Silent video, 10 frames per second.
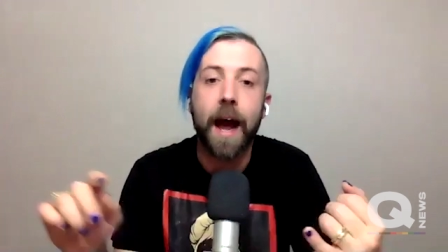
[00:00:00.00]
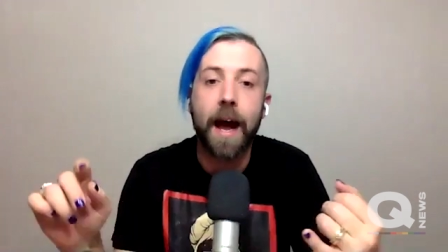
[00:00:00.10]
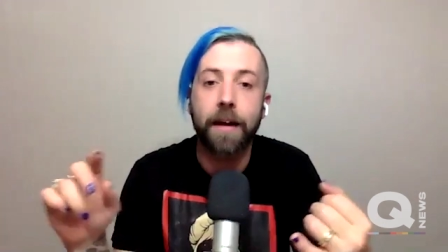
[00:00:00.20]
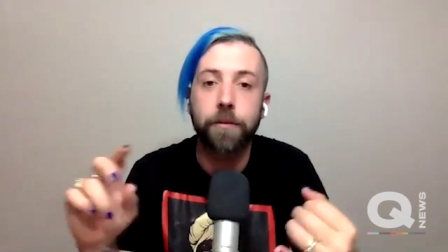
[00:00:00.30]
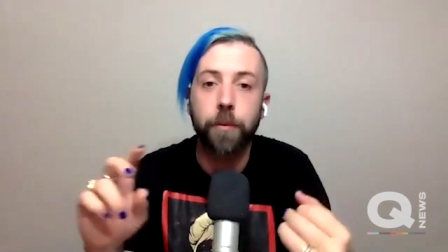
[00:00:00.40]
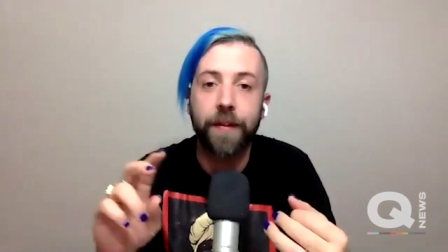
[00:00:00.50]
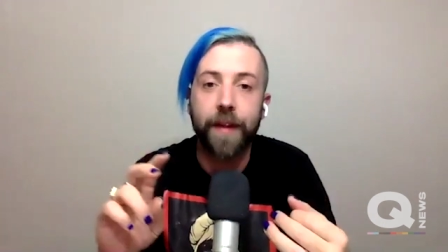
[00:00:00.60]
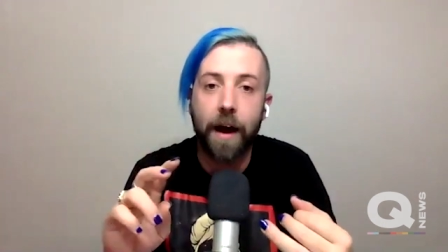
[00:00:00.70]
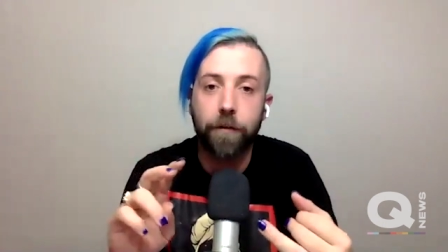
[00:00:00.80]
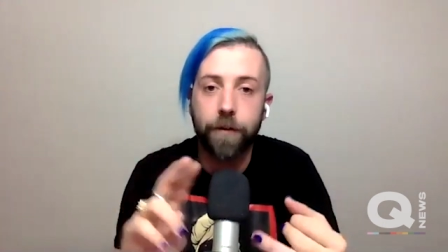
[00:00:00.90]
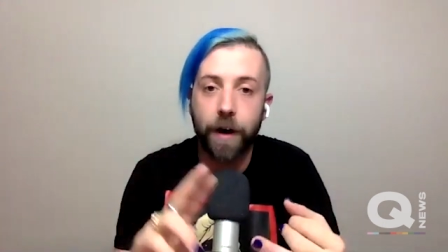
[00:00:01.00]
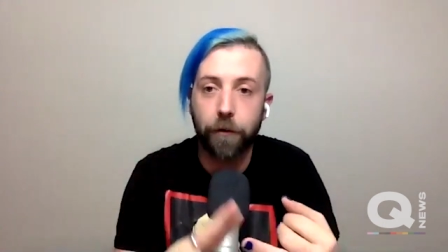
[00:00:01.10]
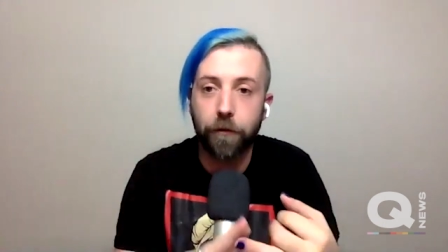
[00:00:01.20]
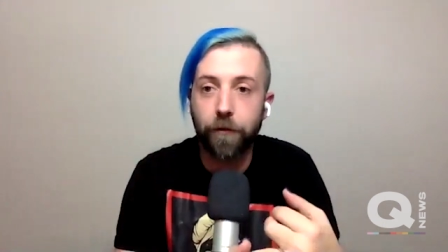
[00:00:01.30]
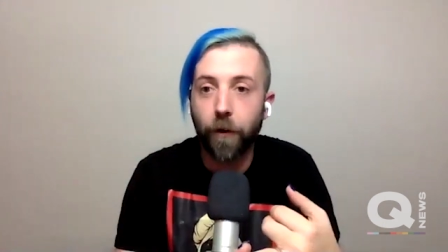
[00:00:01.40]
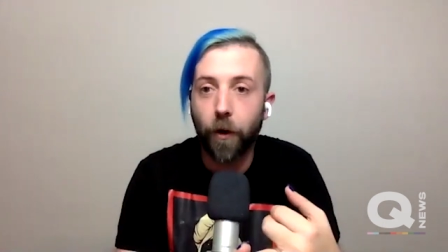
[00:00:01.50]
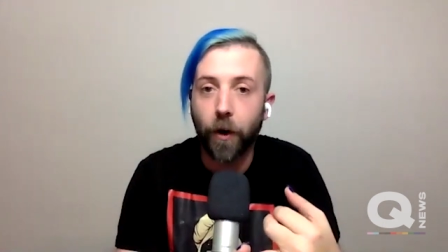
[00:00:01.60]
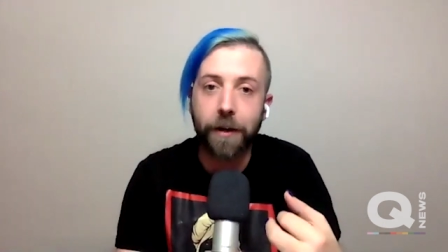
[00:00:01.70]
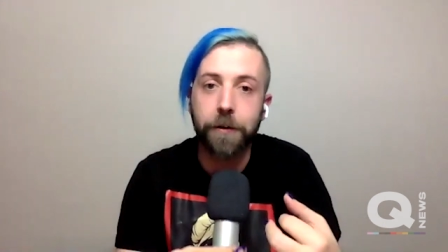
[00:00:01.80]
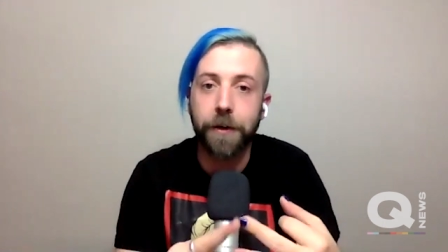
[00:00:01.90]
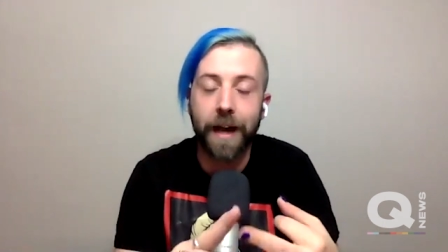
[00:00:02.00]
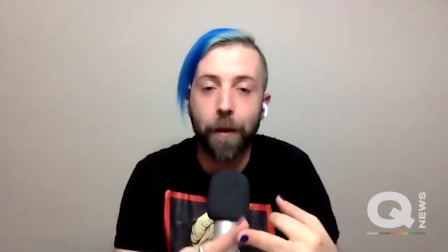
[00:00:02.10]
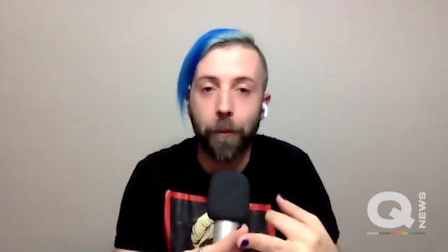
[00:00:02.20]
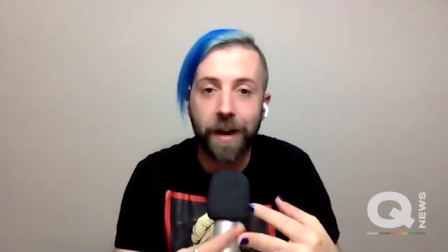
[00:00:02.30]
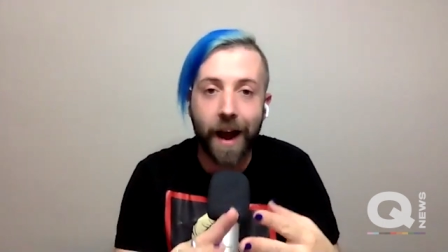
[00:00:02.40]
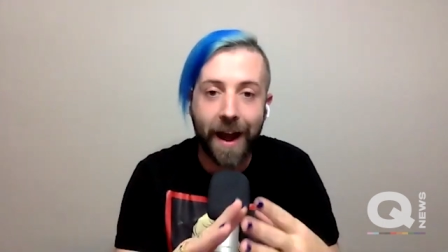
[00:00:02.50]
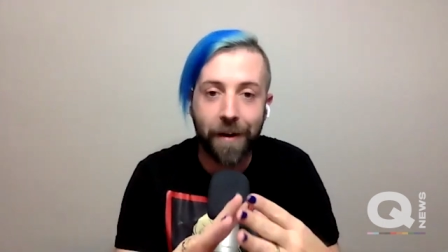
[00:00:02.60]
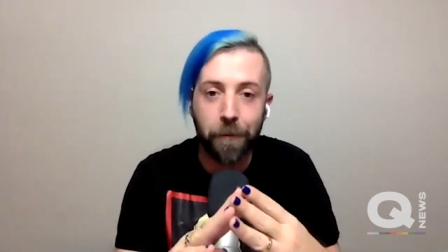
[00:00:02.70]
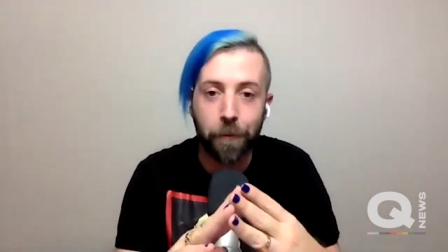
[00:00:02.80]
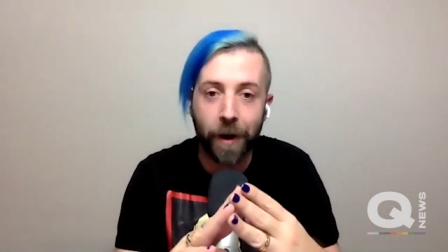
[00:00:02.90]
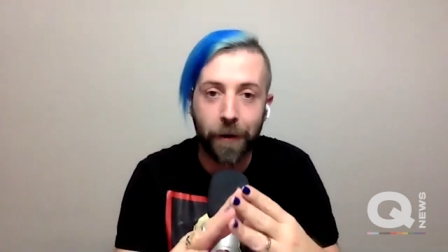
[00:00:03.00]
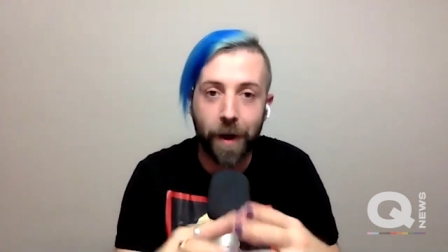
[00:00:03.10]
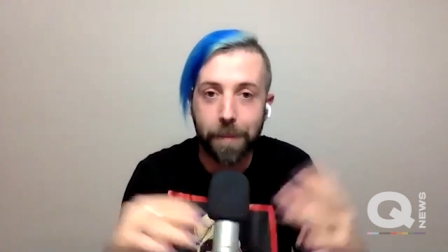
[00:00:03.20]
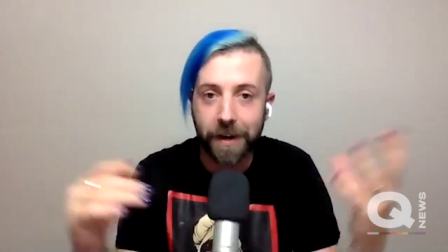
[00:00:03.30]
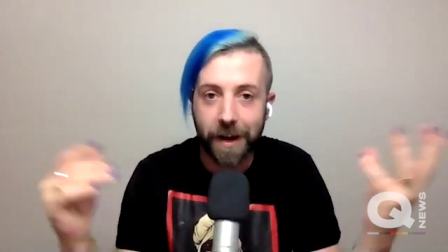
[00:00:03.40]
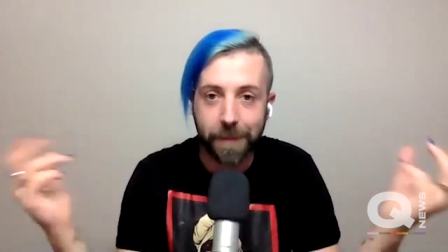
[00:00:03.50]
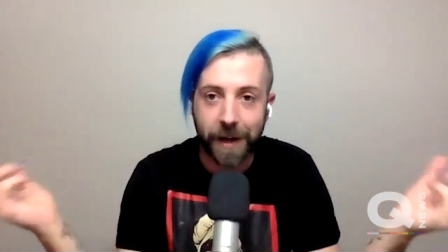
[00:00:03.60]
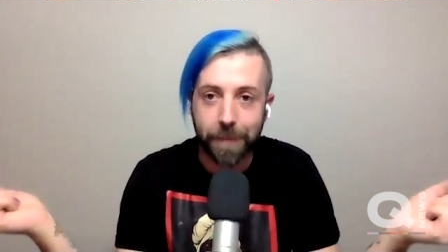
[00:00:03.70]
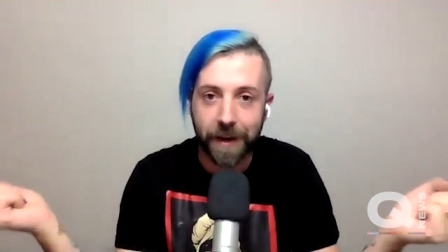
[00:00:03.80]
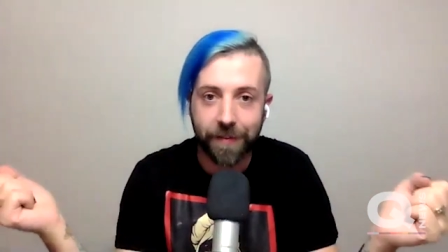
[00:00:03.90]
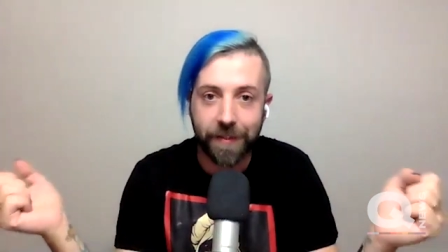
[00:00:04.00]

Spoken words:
and with our final 4, including our winner and runner-up coming up in